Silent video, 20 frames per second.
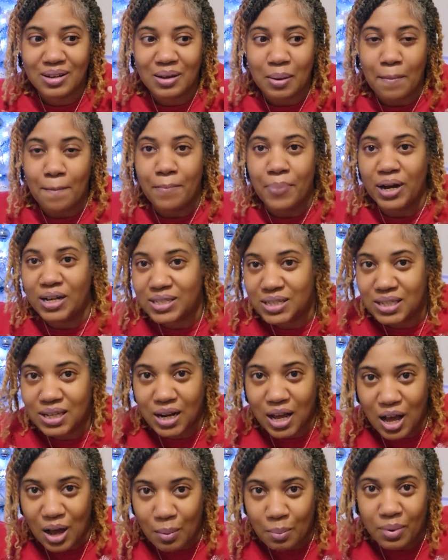busted
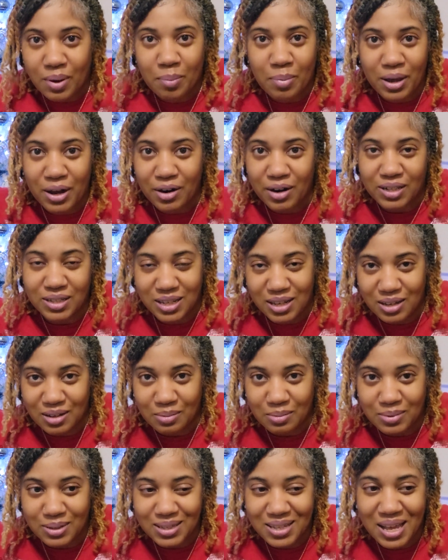up a pair of
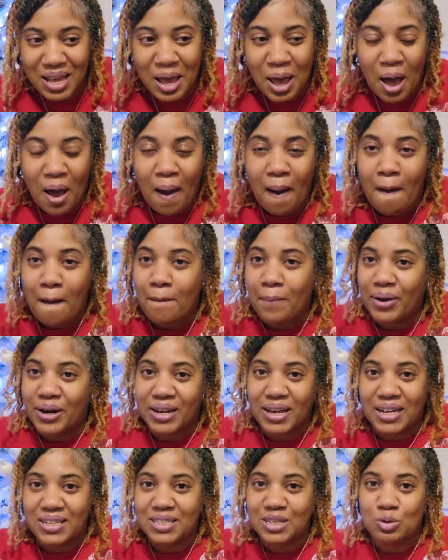Tim's, but it
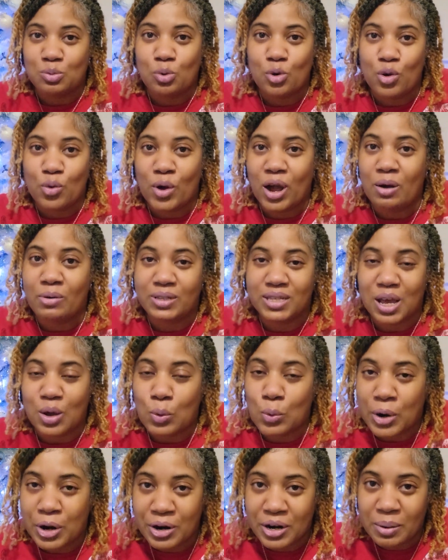got to the point where I was like
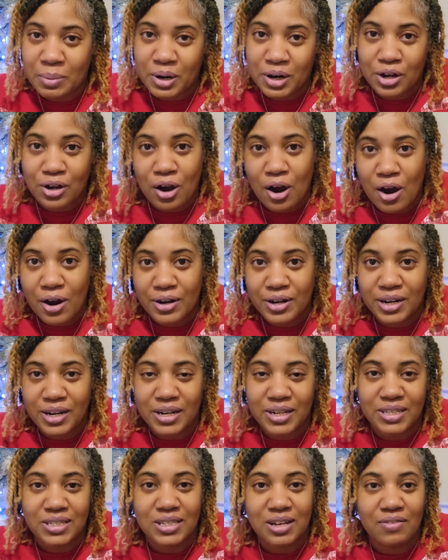wearing them in the garden
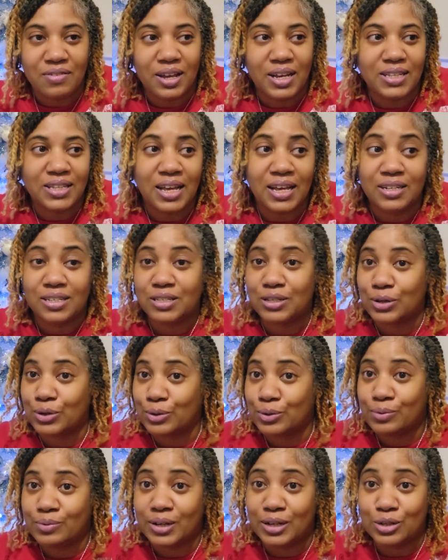and stuff like that,
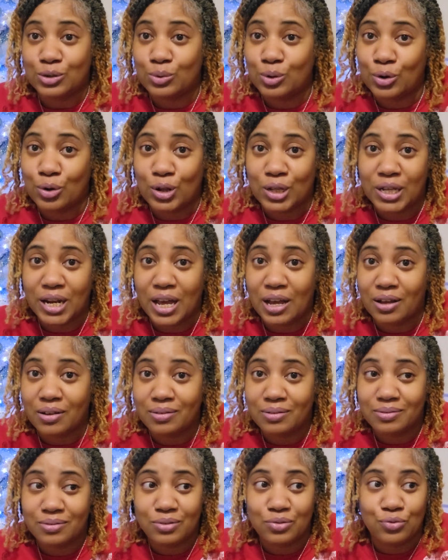so I'm doing all of that
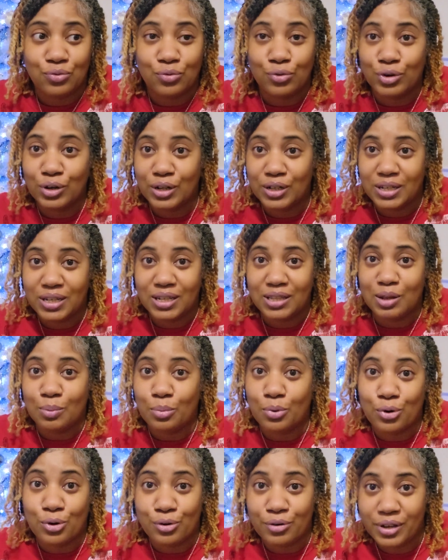really
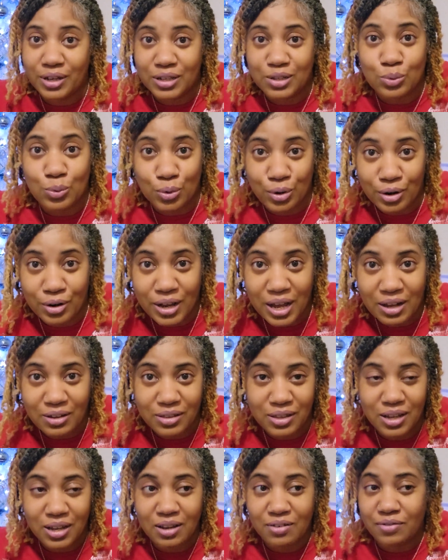laborious work out
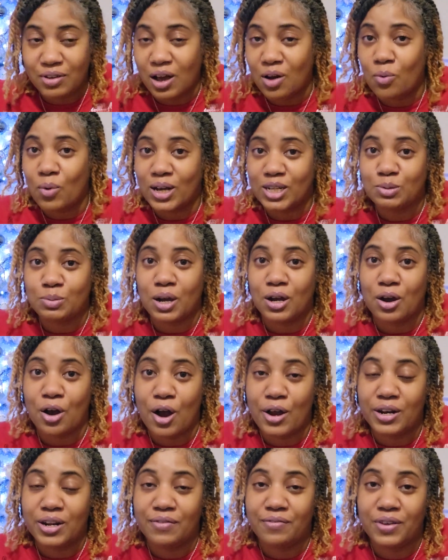there. If y'all watch my
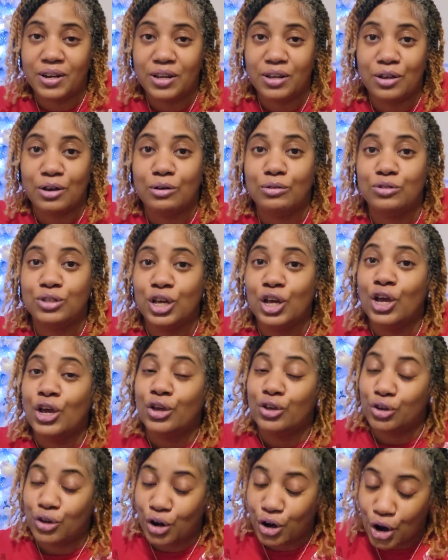gardening videos,
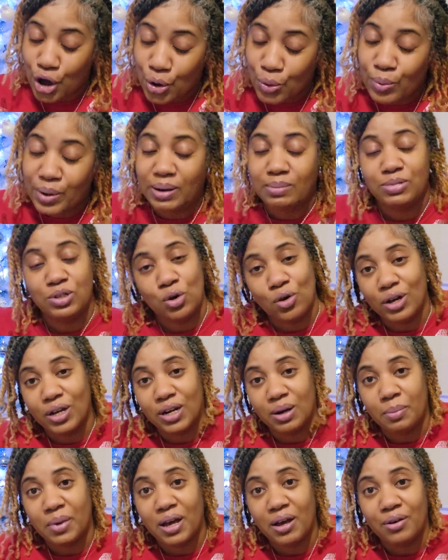you know what I'm talking
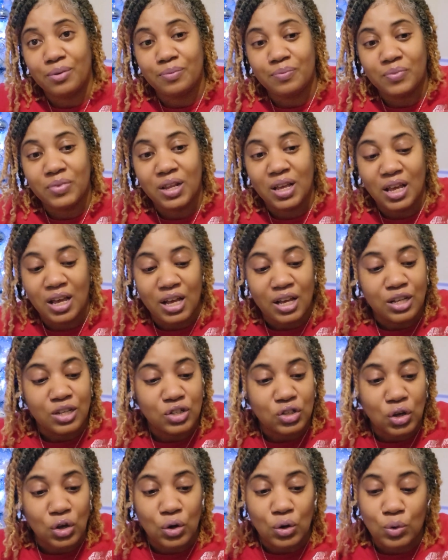about.
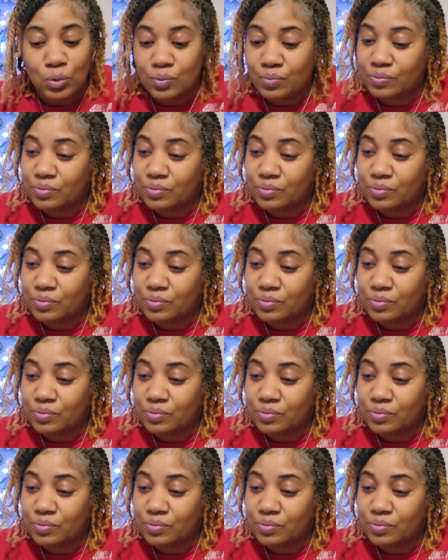So